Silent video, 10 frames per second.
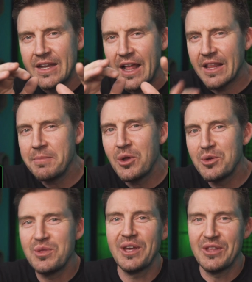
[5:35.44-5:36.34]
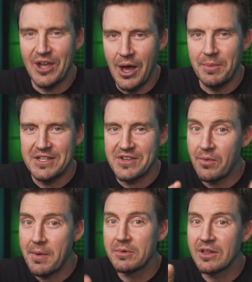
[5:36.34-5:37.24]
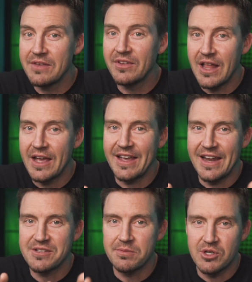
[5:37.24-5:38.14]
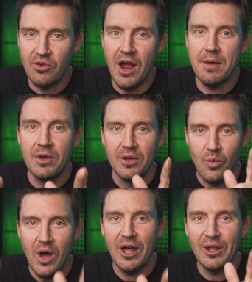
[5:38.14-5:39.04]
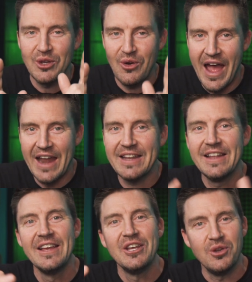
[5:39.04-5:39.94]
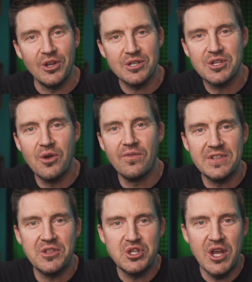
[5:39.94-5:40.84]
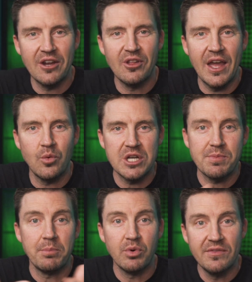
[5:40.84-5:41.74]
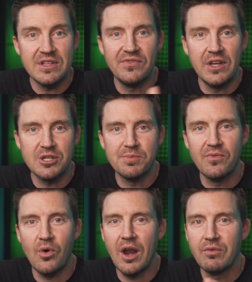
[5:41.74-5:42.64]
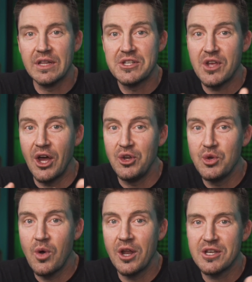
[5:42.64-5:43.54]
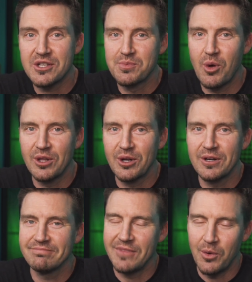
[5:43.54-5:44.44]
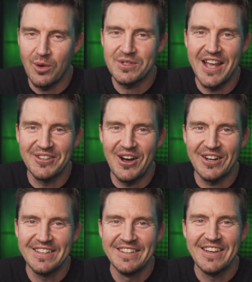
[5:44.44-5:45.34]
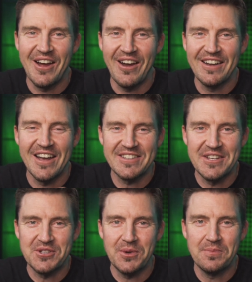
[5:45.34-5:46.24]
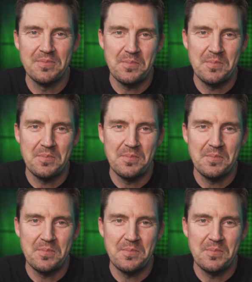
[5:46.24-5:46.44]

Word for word: Now, let me know what you think in the comments, and remember to leave a like and a subscribe while you're at it. You can also visit the channel and watch my previous videos before I release a new one. Spoiler, it won't take long. All right, I'll see you soon.